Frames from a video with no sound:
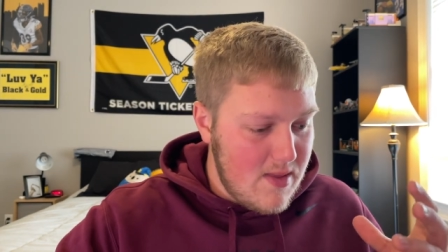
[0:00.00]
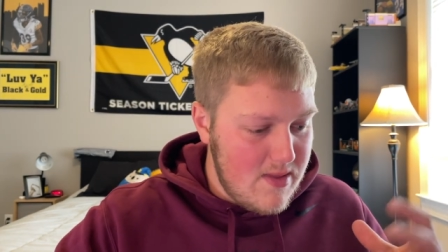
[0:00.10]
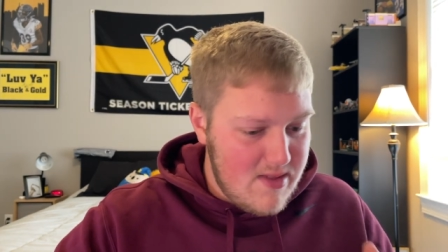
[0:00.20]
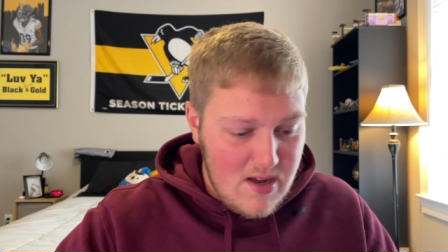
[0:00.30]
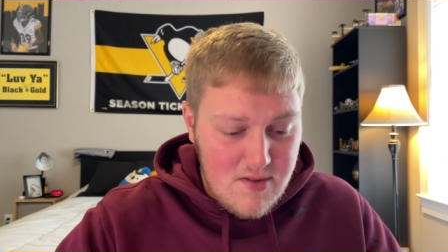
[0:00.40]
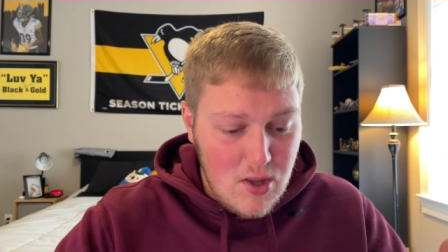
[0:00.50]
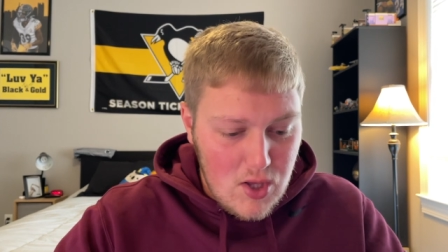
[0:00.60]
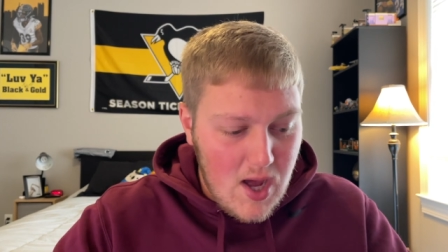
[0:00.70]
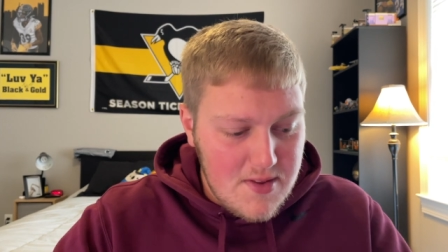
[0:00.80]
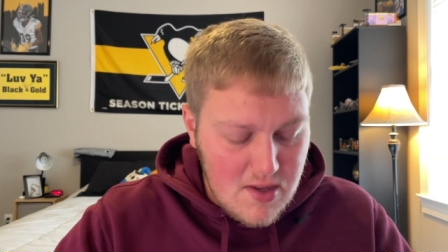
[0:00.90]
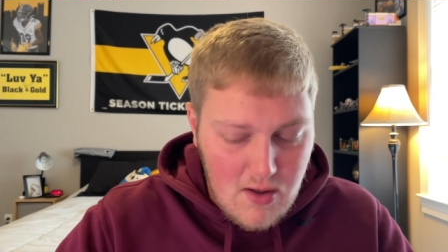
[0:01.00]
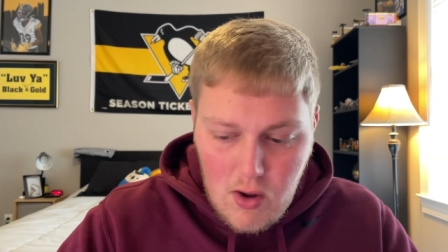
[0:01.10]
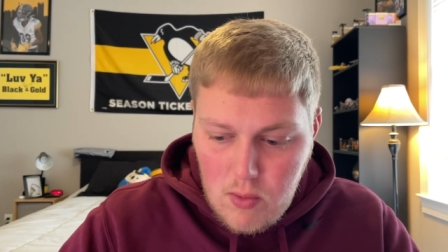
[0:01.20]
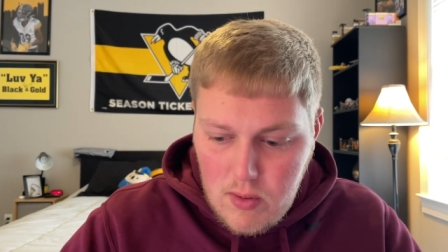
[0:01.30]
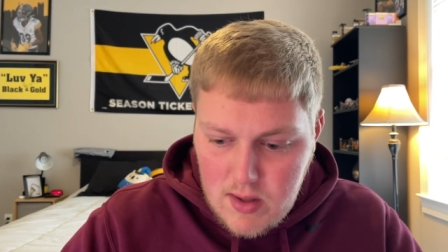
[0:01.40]
there's a lot to
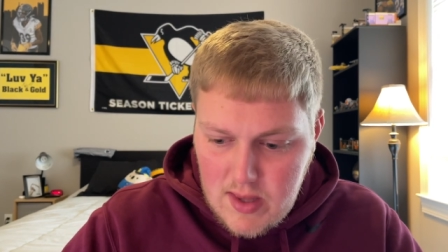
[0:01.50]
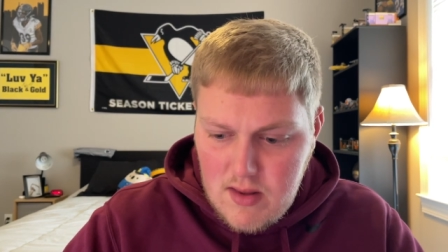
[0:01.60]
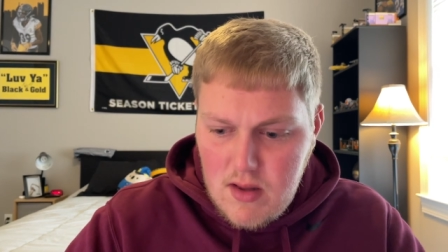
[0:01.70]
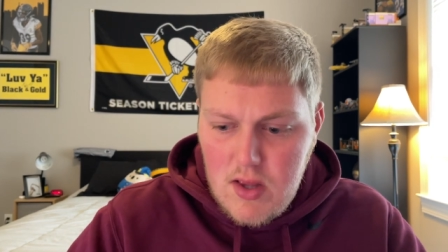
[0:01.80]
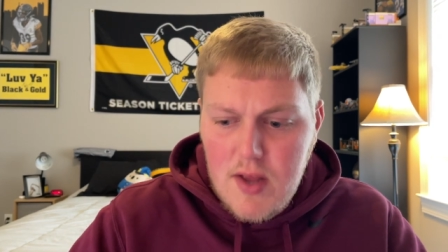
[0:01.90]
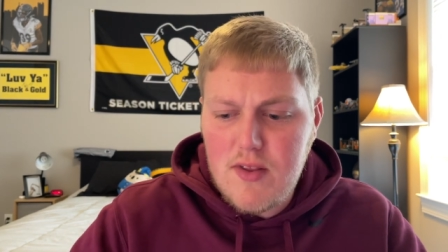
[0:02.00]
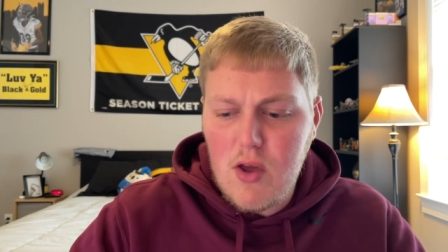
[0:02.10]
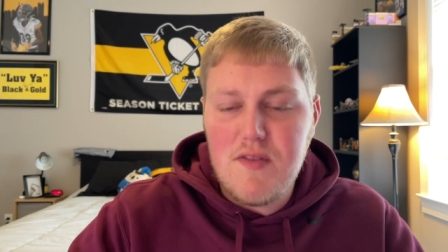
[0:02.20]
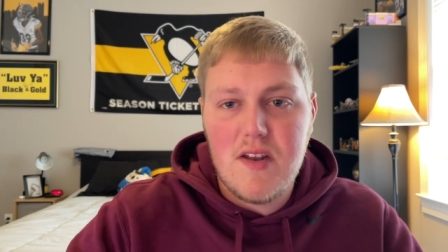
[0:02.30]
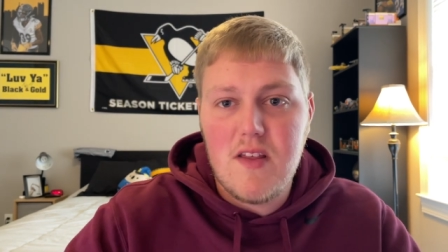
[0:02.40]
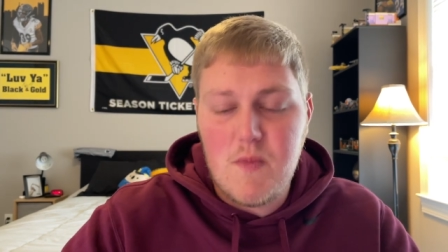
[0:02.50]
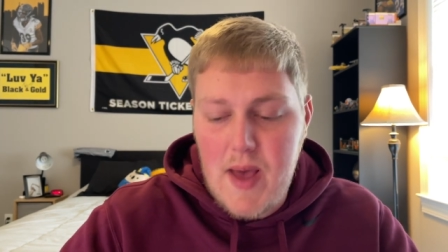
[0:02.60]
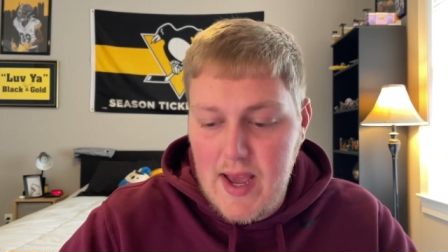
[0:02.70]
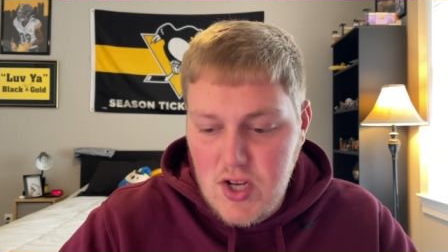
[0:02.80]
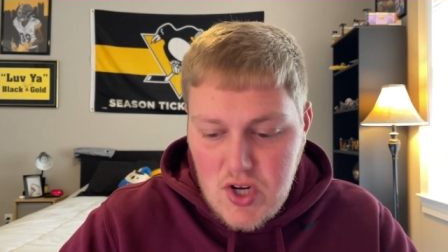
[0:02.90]
go, a lot that goes into this
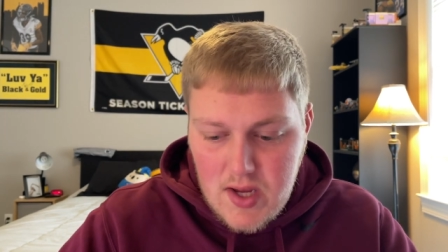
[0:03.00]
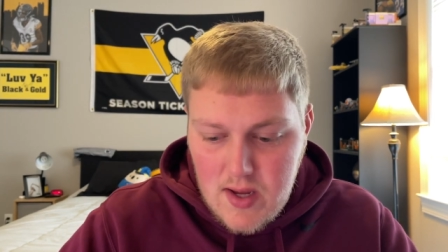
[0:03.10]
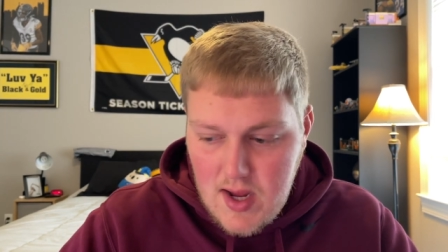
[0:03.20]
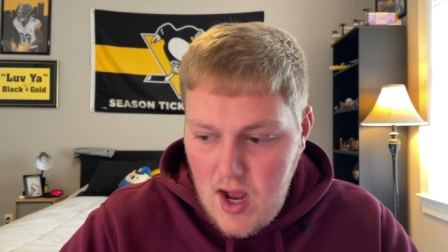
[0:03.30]
packaging.